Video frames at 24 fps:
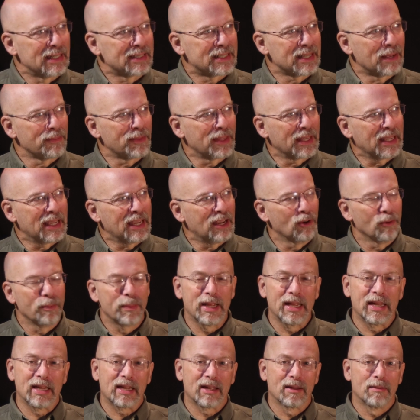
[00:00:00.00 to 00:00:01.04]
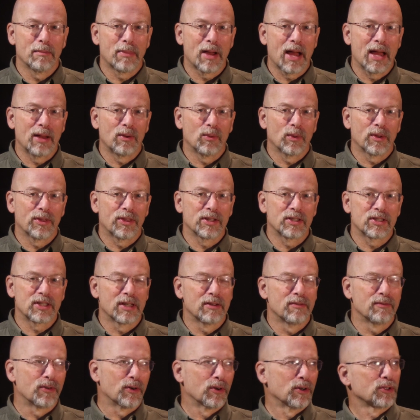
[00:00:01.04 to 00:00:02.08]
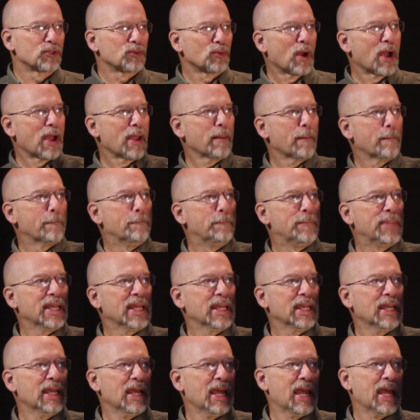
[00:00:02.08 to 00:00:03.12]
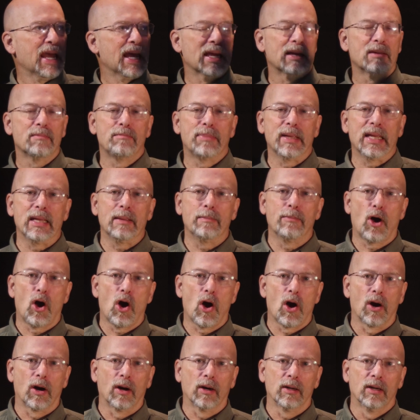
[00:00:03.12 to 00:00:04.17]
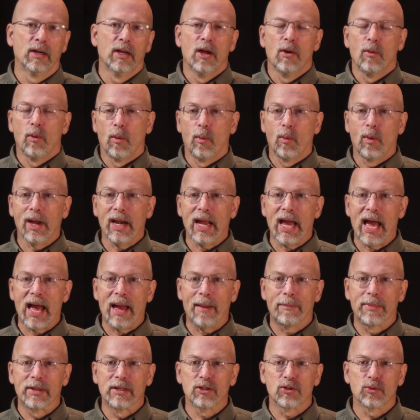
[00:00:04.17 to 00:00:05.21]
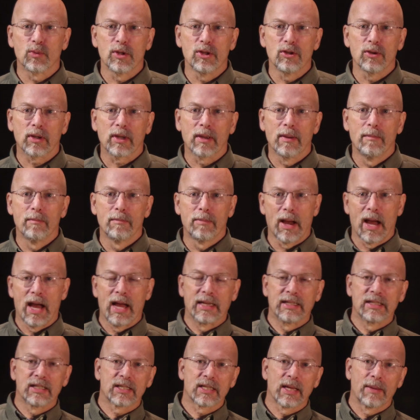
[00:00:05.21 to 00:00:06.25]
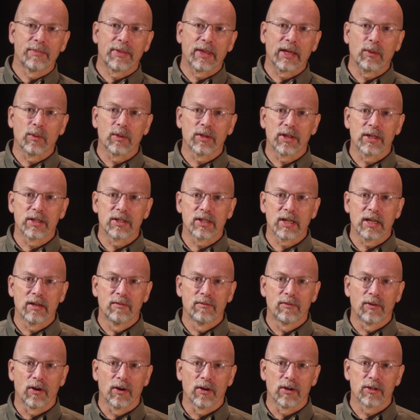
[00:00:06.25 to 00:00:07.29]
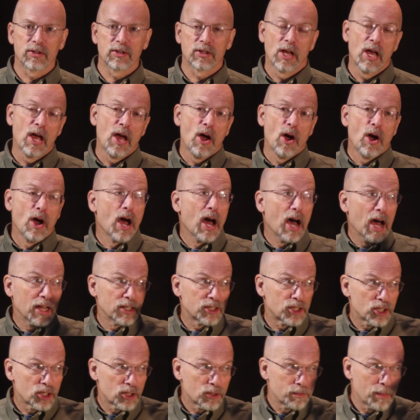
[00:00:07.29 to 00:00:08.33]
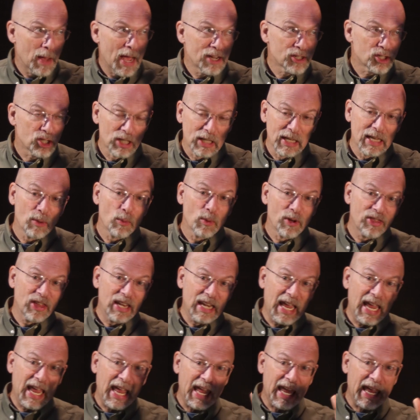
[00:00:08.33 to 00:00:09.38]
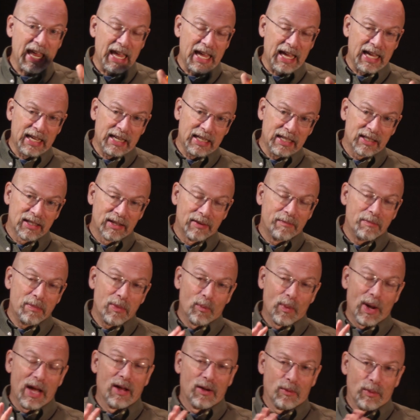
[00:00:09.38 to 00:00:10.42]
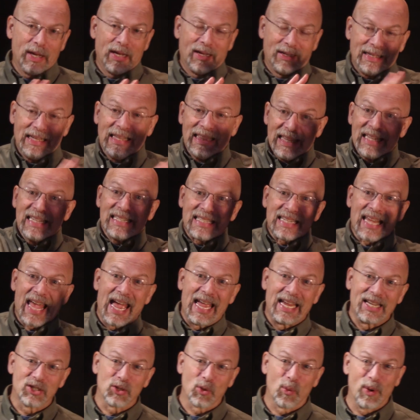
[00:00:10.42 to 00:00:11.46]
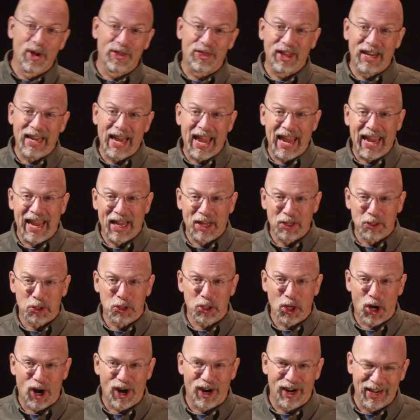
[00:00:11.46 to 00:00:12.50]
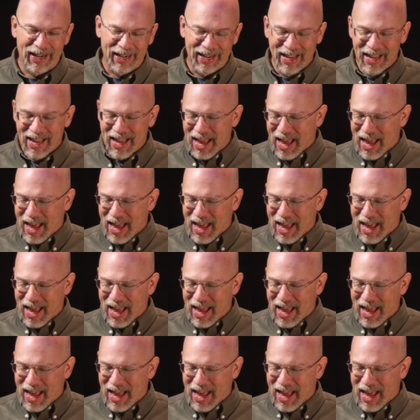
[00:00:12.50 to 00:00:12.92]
something here being combined with its inverse, right? B and B bar. Well, what happens when you combine something with its inverse, especially with an AND? Well, in this case, with an AND, sorry.